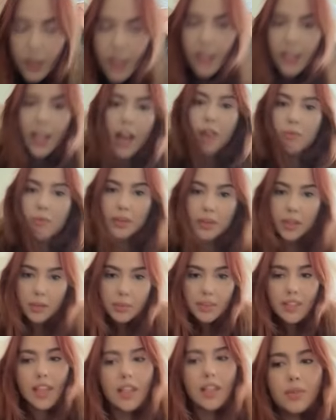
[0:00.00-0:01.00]
Yeah, I've been
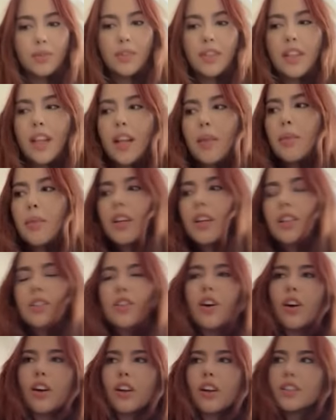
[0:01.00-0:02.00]
obsessed with the name
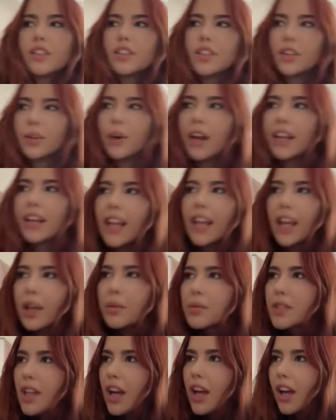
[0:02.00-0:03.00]
Katara too. I
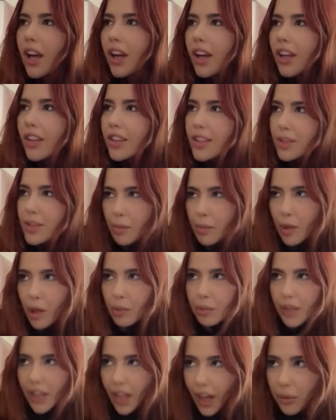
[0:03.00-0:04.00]
named uh, this
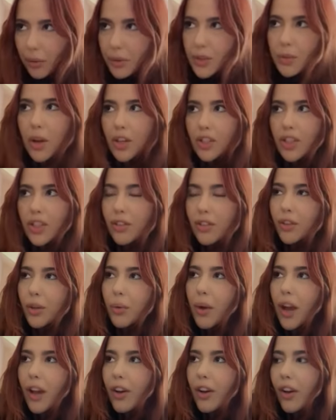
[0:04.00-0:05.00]
puppy that I was watching
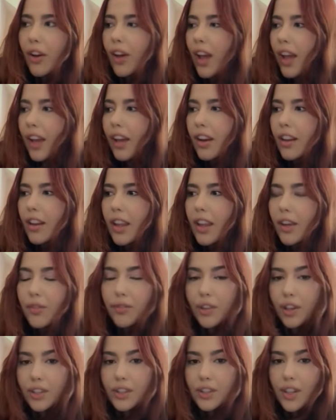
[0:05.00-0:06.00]
for a while. I gotta like
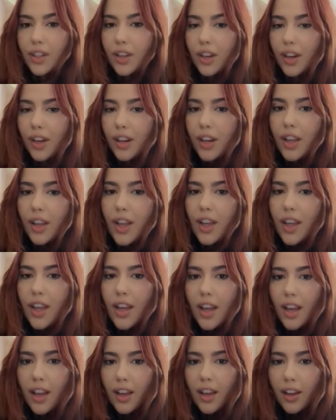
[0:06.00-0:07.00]
foster her.
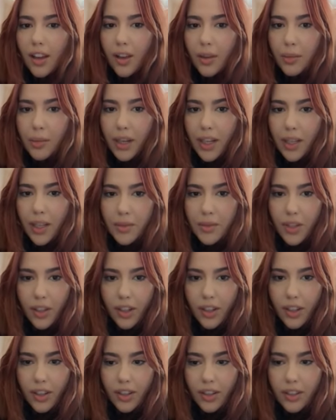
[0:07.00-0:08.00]
Um, I named
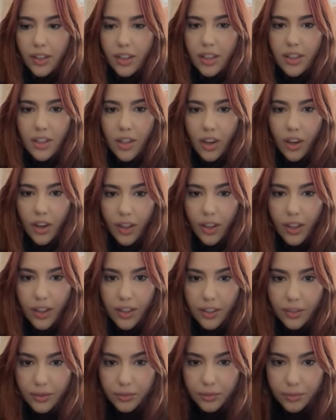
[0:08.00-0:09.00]
her Katara.